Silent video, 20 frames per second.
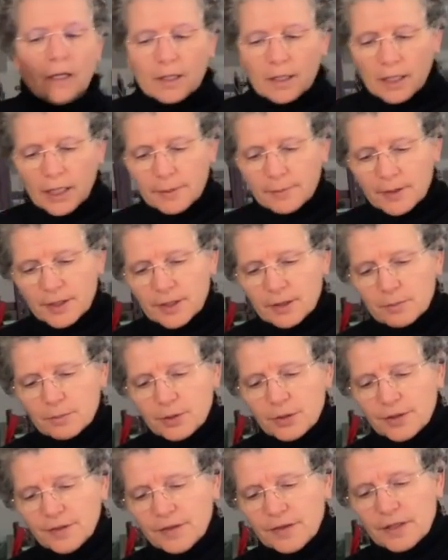I'm going to
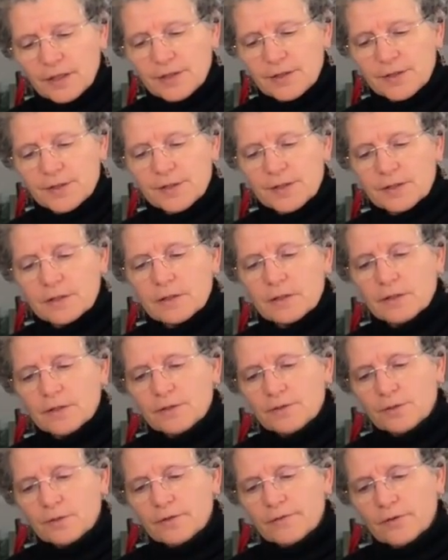put these
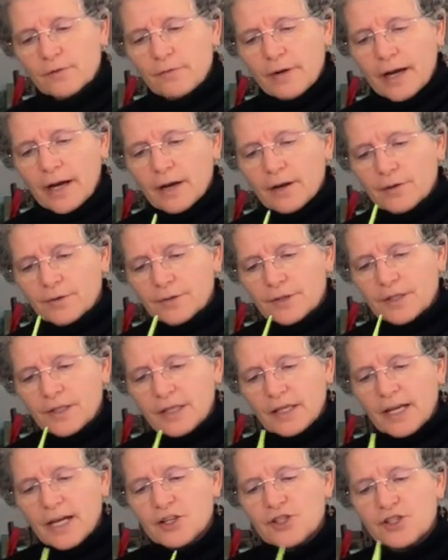sort of around
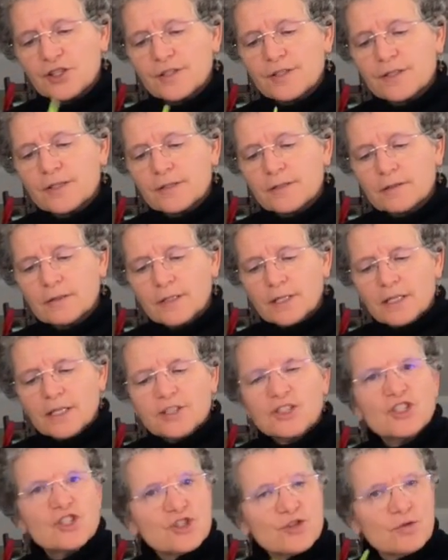the edges.
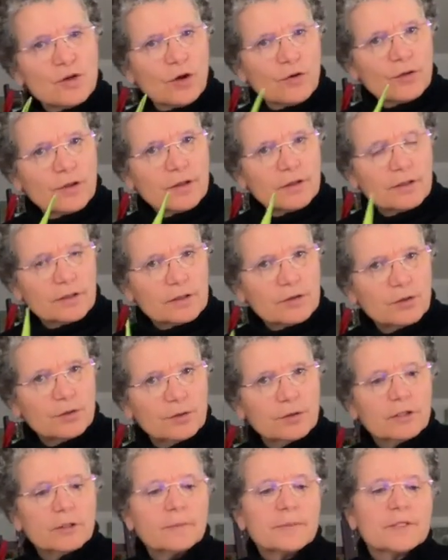Did you know that the
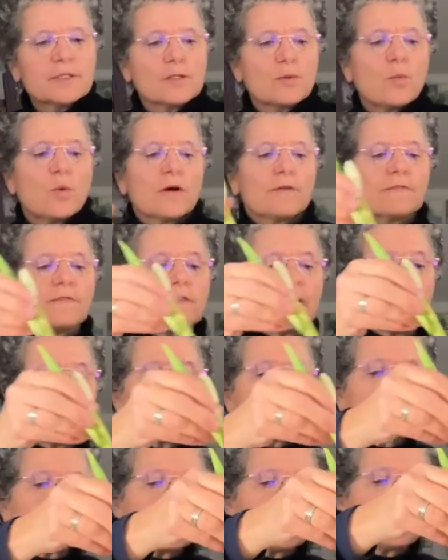tulip is the one
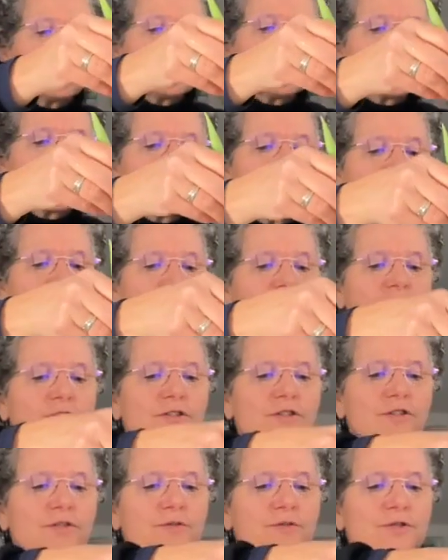flower that will
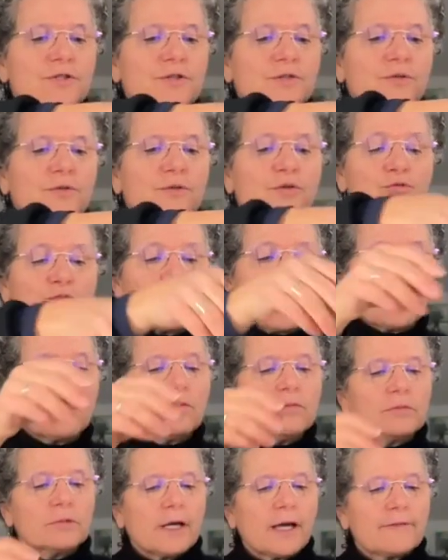continue to
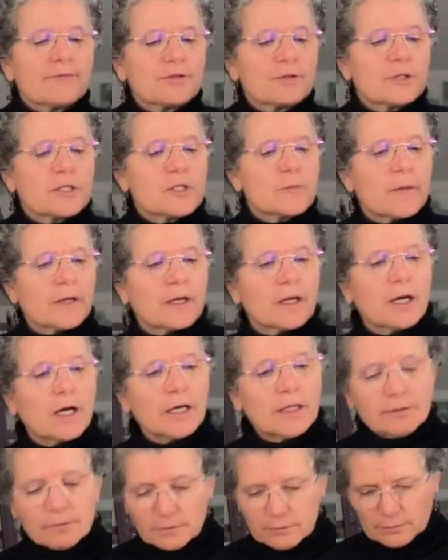grow after it's been
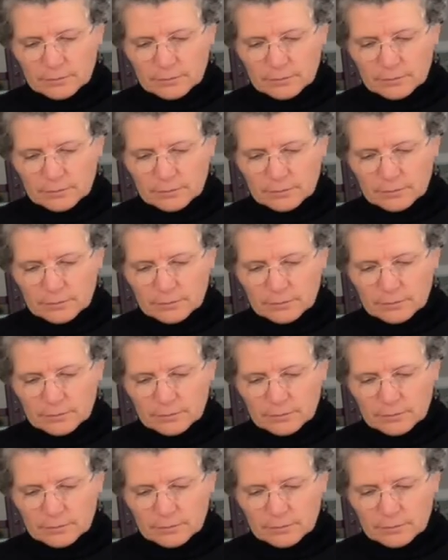cut?